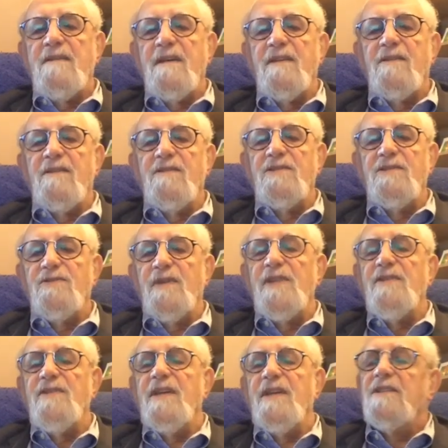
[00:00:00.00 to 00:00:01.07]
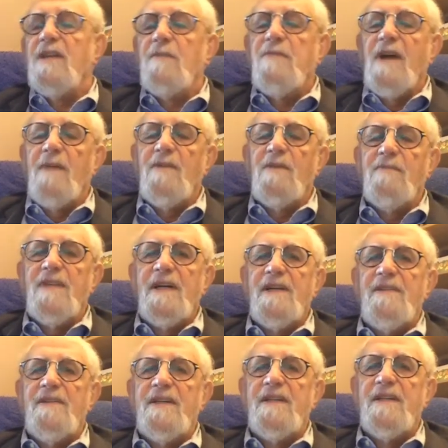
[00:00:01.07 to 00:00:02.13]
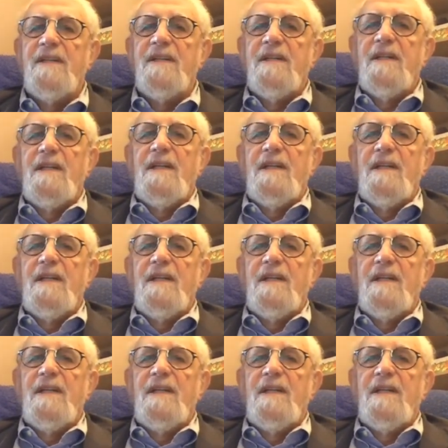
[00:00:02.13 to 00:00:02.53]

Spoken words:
I think those three things are probably the